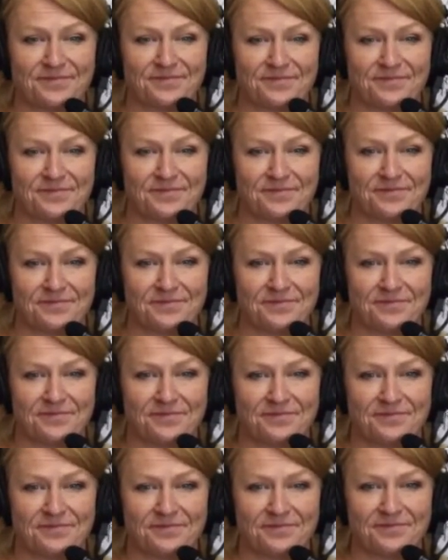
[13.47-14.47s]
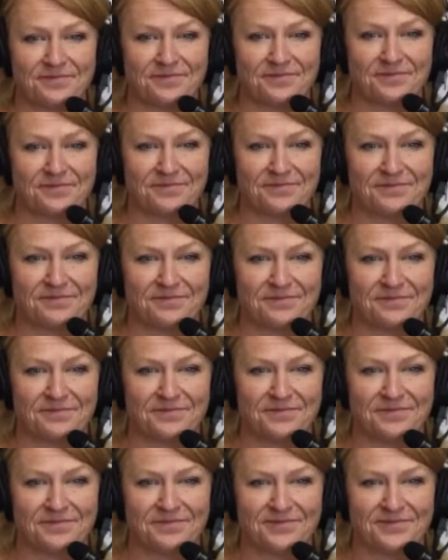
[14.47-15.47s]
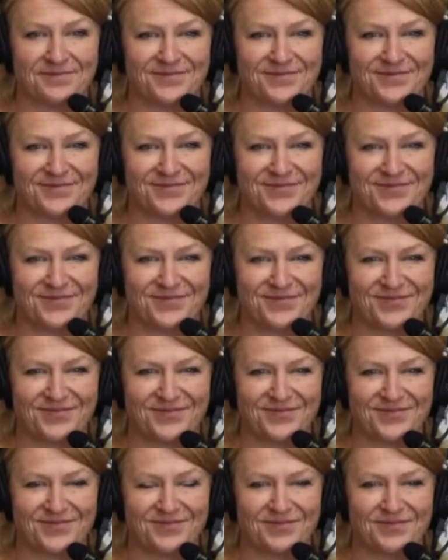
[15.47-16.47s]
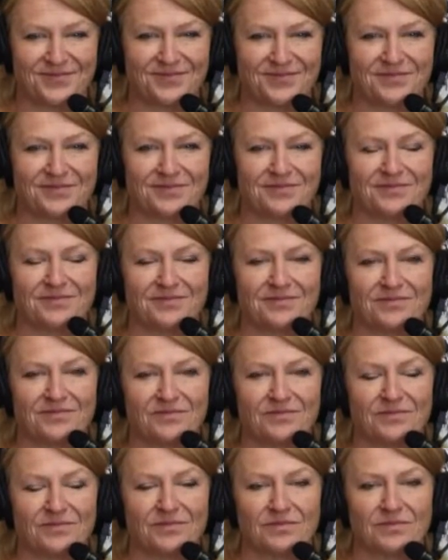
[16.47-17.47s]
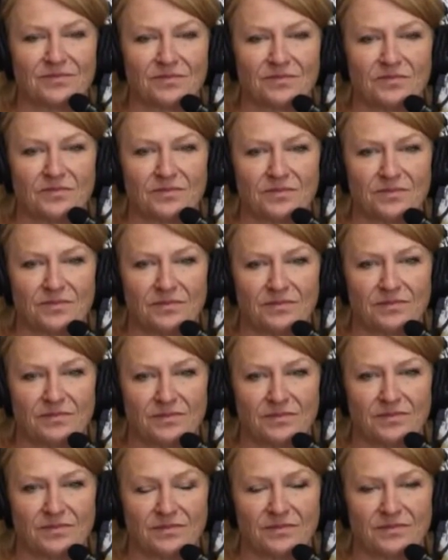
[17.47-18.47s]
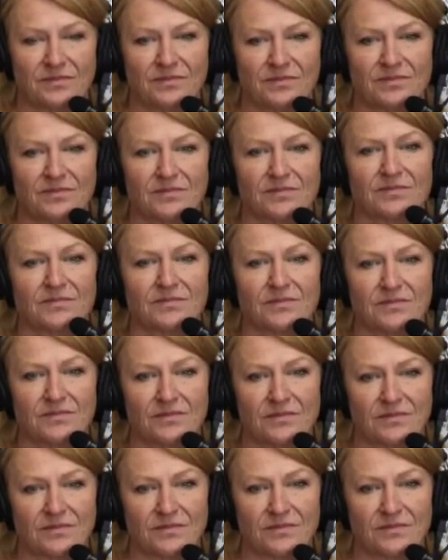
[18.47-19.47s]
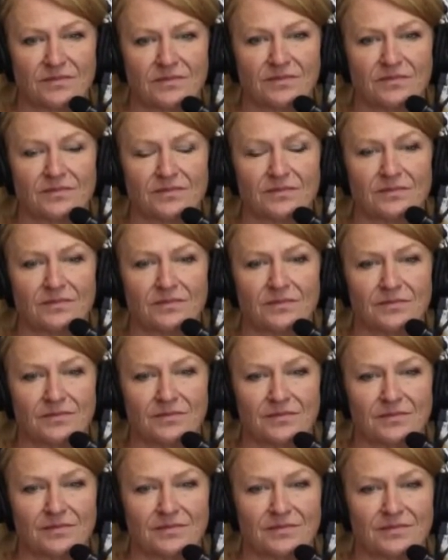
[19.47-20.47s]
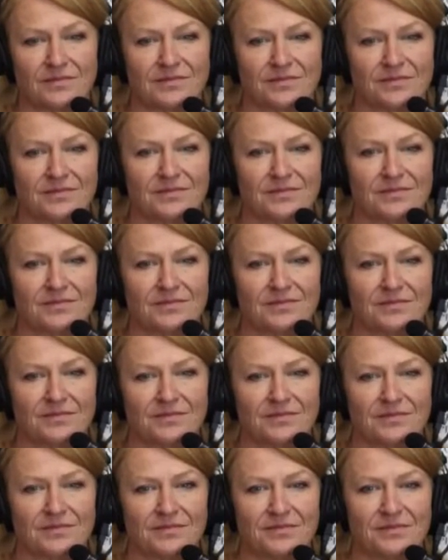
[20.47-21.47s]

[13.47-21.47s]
No words are spoken by the person on screen.